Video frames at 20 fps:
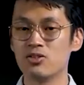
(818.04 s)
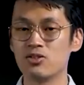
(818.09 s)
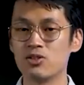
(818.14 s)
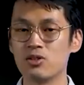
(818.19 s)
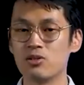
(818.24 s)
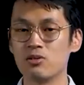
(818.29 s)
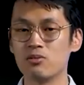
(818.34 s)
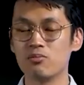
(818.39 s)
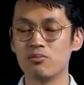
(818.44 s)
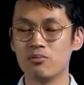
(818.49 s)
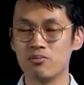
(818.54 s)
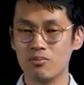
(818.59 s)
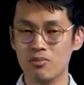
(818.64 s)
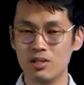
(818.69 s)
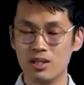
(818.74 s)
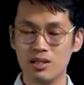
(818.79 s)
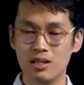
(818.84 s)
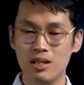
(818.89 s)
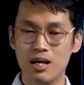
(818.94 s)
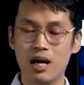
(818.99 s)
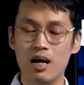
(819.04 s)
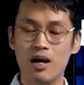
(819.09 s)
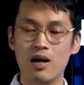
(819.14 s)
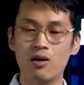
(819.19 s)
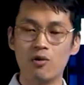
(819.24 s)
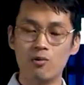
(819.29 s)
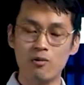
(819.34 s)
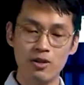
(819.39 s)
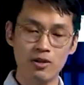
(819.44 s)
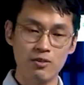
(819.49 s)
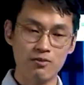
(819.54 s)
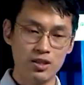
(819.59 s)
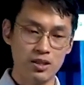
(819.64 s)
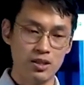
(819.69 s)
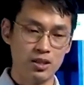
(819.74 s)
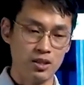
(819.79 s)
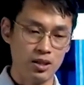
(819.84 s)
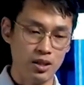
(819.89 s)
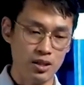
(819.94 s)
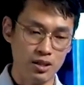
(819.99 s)
So,
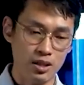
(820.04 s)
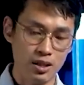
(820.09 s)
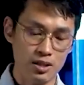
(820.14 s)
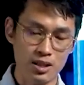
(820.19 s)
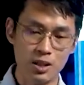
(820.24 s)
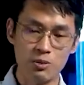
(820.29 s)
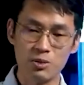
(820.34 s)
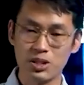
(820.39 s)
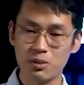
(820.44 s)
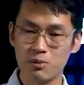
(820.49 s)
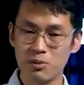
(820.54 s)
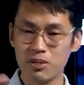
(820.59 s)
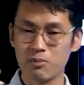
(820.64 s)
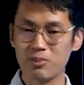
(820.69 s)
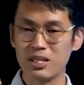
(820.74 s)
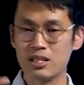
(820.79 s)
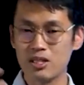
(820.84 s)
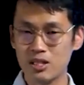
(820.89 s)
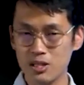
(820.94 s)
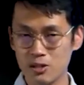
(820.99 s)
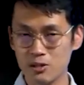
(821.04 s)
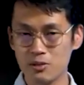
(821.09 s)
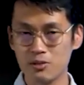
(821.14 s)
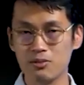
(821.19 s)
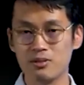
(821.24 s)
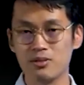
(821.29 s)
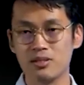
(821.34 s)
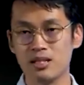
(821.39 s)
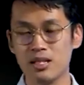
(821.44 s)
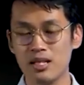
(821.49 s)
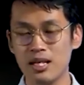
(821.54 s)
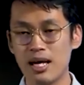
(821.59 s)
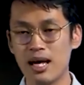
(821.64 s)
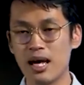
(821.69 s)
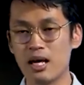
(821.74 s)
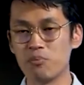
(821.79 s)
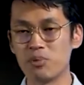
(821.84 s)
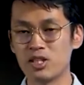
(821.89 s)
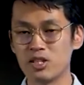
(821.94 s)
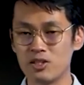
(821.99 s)
there was somebody being killed,
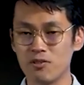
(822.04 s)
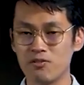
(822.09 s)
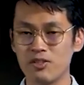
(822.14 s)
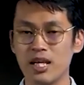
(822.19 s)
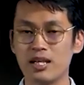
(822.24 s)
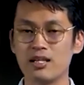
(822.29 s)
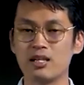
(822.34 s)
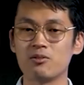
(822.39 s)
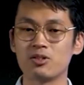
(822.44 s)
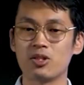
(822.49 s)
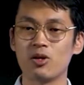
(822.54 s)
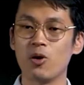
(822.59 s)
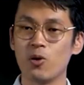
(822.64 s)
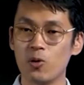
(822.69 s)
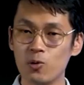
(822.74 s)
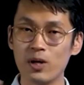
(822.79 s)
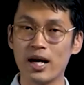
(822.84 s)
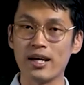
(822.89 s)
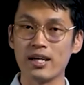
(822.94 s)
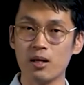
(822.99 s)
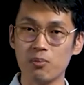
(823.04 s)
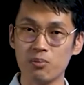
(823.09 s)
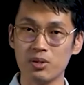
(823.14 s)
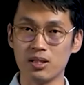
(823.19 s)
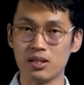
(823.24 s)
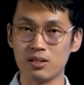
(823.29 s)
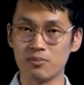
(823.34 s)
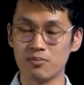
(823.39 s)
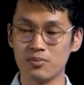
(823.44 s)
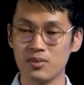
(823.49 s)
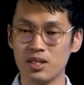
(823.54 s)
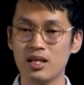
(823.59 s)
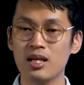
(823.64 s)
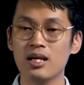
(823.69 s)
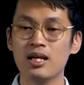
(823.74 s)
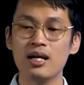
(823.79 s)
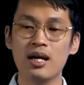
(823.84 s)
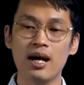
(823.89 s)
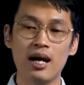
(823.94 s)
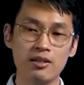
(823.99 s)
and because of that, there was a whole riot happening.
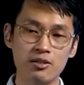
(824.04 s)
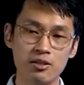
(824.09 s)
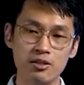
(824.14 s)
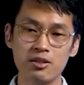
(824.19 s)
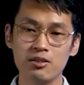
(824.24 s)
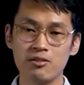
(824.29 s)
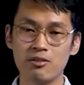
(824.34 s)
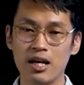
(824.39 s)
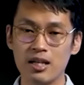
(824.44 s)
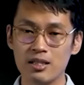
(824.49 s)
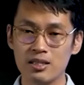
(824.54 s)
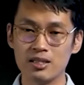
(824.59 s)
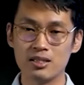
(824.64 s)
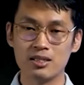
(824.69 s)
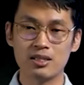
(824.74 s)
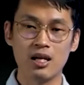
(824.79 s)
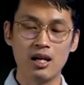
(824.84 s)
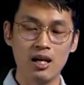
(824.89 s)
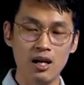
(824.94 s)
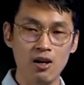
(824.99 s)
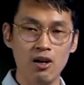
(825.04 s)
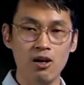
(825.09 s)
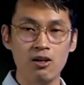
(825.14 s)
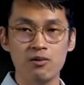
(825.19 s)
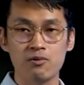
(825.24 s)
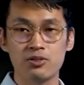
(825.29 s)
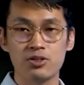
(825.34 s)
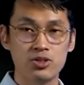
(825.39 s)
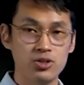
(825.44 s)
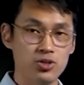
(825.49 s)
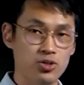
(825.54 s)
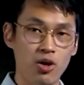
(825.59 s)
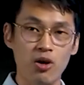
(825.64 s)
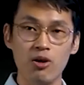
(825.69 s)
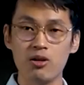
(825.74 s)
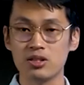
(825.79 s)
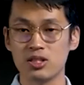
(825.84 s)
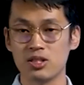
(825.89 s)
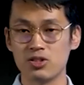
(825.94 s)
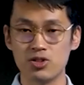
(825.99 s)
And in the riots, a lot of
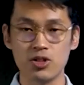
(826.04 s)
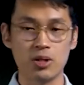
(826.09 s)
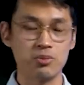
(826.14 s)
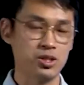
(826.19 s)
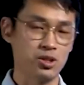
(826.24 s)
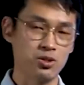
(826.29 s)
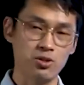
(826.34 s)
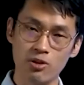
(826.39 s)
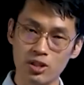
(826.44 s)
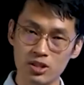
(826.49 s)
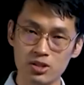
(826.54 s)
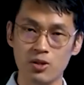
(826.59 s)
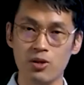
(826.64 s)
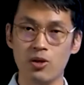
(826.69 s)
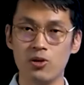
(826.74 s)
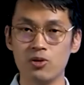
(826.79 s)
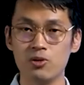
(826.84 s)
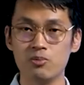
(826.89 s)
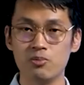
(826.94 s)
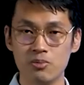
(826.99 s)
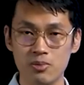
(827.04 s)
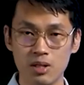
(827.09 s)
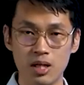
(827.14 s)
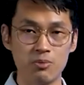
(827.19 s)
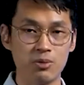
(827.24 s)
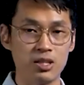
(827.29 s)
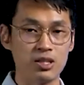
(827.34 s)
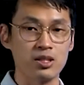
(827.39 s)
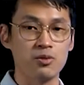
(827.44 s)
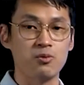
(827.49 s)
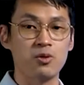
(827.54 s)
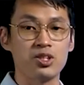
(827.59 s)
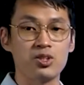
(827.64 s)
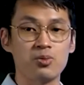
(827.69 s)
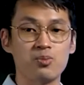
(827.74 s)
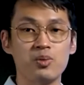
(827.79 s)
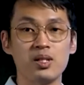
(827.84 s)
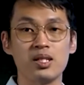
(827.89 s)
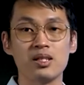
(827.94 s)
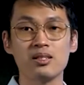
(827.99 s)
stores and shops across the whole America
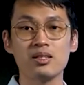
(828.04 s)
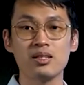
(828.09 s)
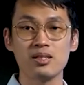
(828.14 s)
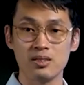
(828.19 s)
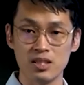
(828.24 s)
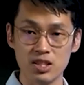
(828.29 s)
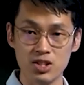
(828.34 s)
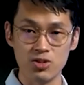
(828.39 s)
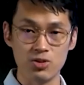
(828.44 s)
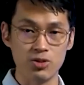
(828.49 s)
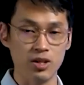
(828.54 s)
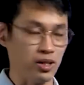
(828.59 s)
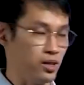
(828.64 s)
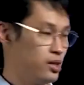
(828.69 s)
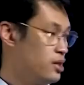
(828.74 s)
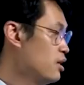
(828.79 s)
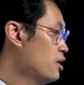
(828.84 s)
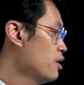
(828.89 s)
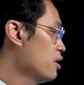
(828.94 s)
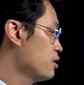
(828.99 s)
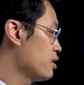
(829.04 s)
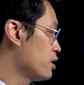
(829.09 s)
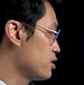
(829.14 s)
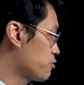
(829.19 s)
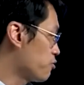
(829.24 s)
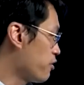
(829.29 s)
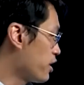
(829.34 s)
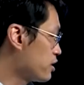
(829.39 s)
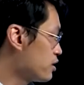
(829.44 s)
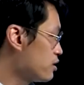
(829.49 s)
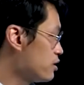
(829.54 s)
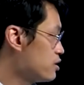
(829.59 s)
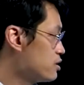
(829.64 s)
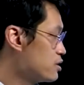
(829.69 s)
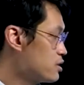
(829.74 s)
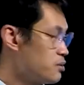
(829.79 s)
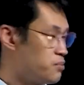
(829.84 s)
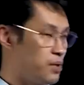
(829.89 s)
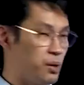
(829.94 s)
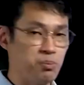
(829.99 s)
was being destroyed. There's
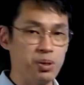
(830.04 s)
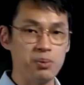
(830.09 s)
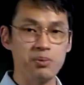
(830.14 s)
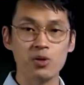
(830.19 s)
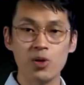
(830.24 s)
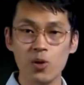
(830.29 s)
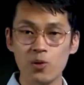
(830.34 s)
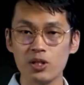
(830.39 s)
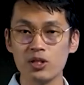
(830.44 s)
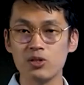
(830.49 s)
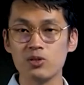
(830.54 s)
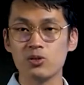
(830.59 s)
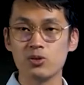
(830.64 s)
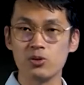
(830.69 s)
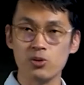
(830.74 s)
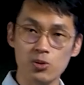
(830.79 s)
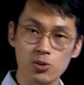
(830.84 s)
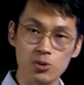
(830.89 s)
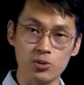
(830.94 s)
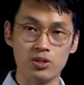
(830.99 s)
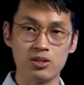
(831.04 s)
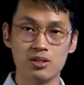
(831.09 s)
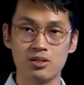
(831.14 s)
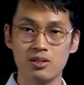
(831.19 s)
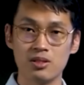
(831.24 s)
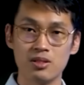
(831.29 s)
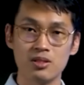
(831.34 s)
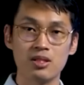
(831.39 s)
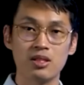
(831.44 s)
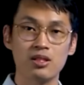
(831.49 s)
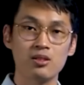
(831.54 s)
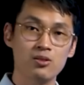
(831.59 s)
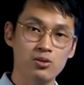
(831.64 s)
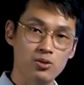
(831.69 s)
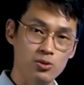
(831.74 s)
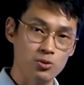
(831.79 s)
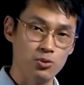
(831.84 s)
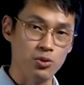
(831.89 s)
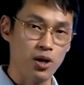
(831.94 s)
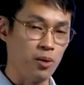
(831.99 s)
vandalism, and people go in to loot, okay,
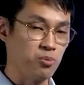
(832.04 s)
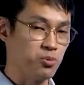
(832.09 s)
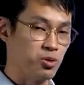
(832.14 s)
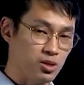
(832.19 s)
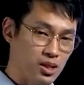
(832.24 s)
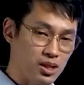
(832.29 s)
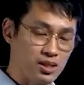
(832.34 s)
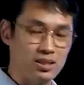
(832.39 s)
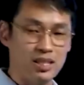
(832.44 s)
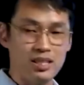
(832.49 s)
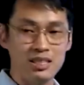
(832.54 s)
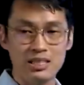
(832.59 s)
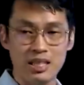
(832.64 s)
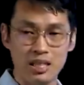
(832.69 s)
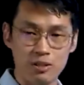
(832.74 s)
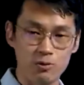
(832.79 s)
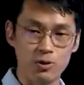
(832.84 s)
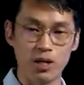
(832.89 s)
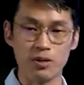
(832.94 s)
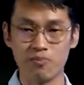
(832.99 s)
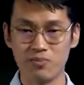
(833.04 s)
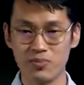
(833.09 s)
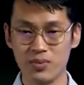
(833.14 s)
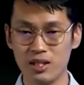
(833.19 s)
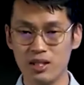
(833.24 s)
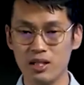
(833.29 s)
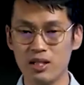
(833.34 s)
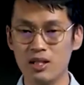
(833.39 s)
to rob, to take things and run.